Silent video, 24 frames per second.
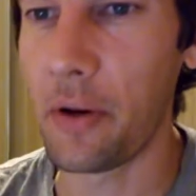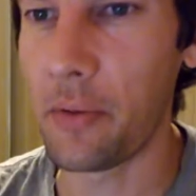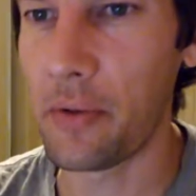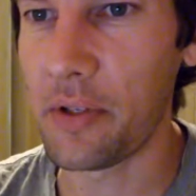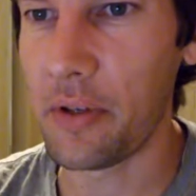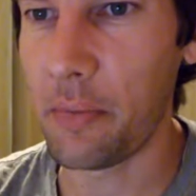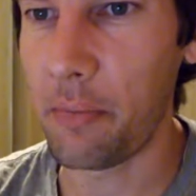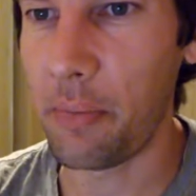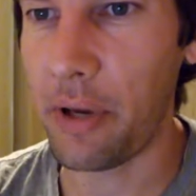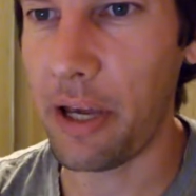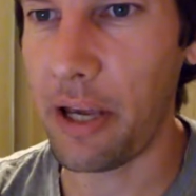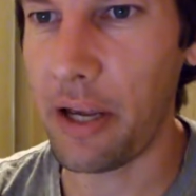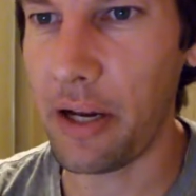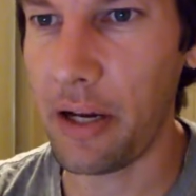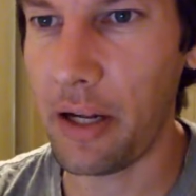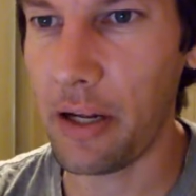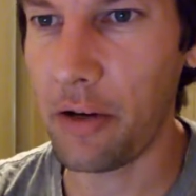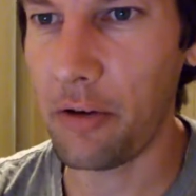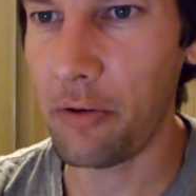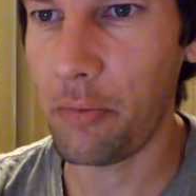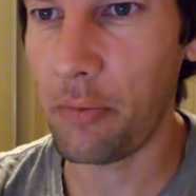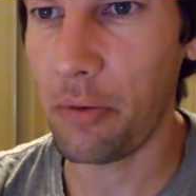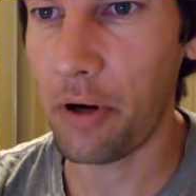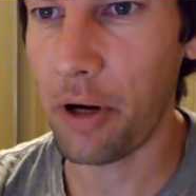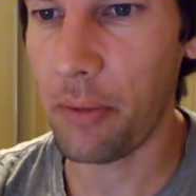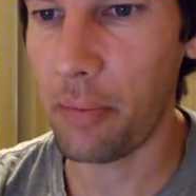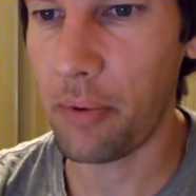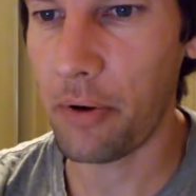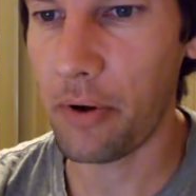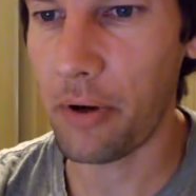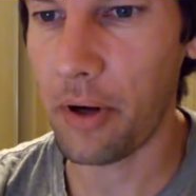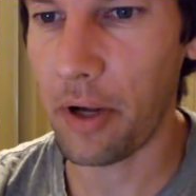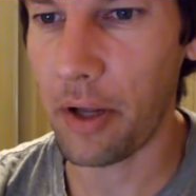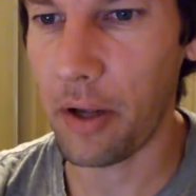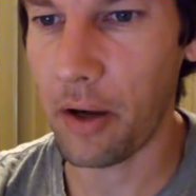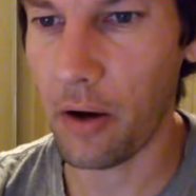Was it Panhandle
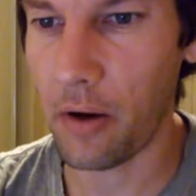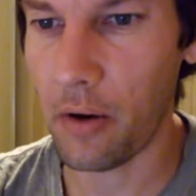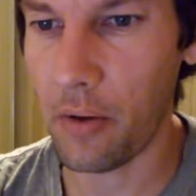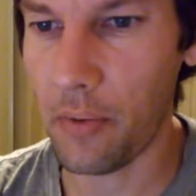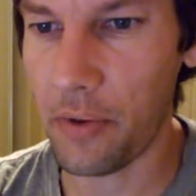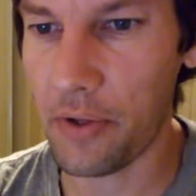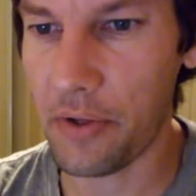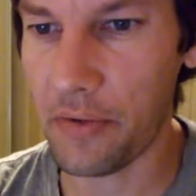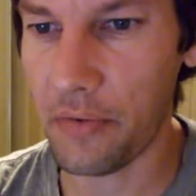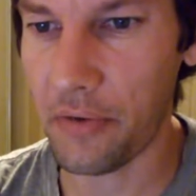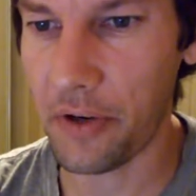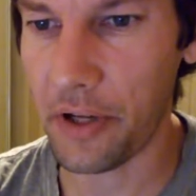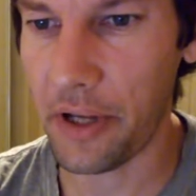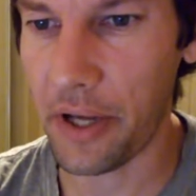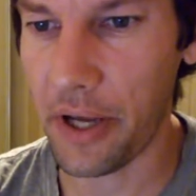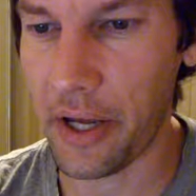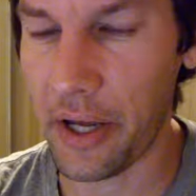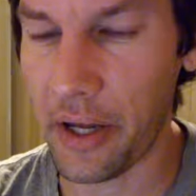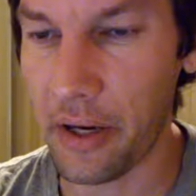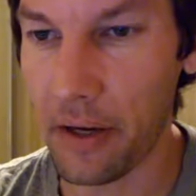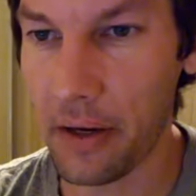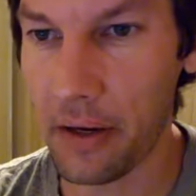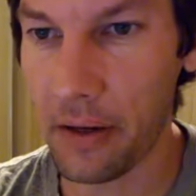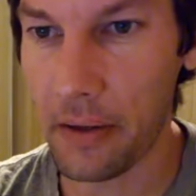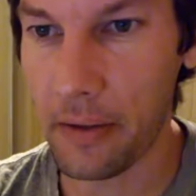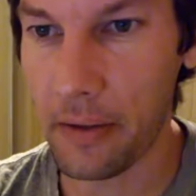Prepper? I always forget.